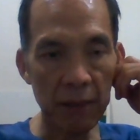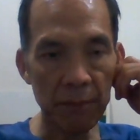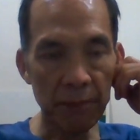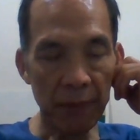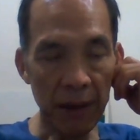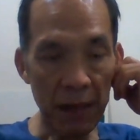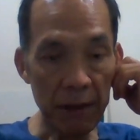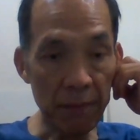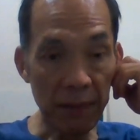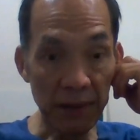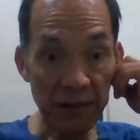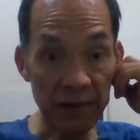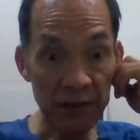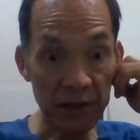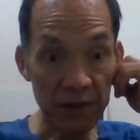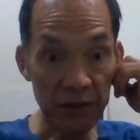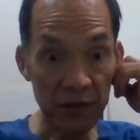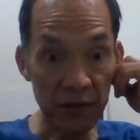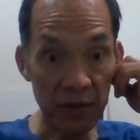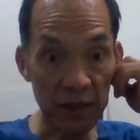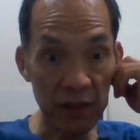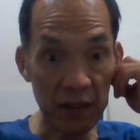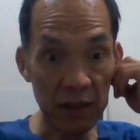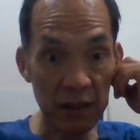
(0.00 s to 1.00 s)
bypass
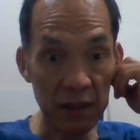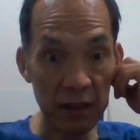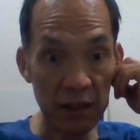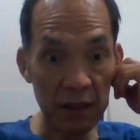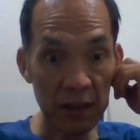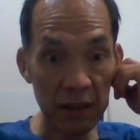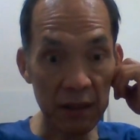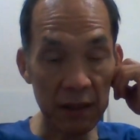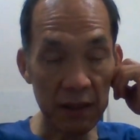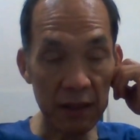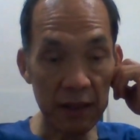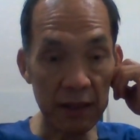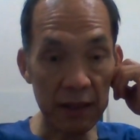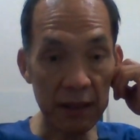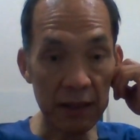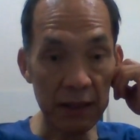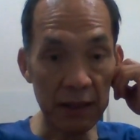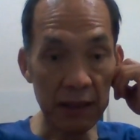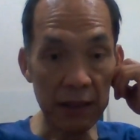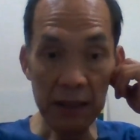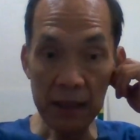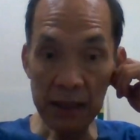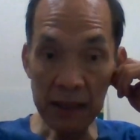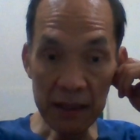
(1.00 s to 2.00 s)
surgery
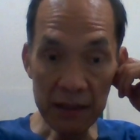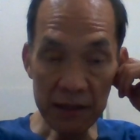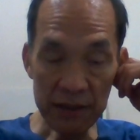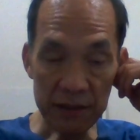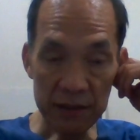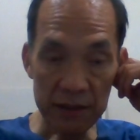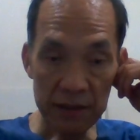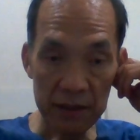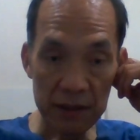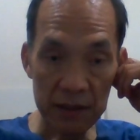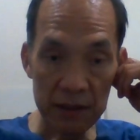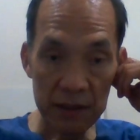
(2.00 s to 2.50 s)
is